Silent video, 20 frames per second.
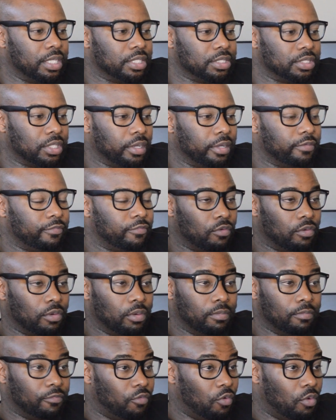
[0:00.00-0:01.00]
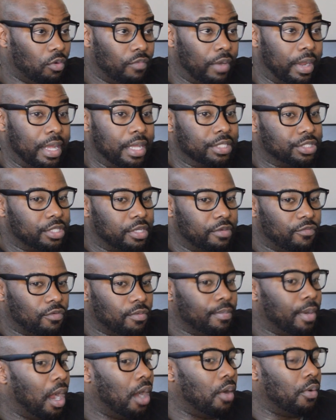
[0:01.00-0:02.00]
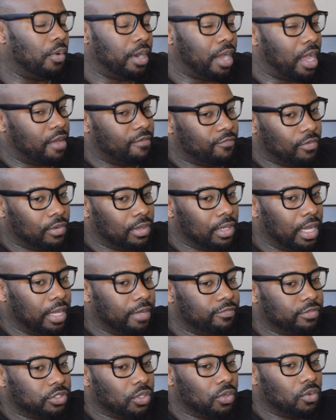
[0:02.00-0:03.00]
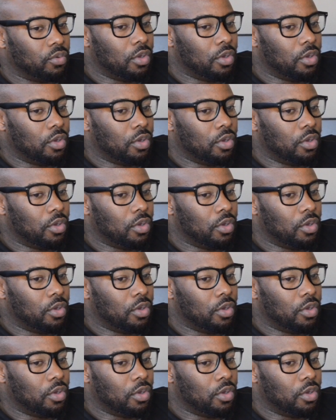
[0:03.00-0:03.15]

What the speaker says: is good for range and for power and for life. So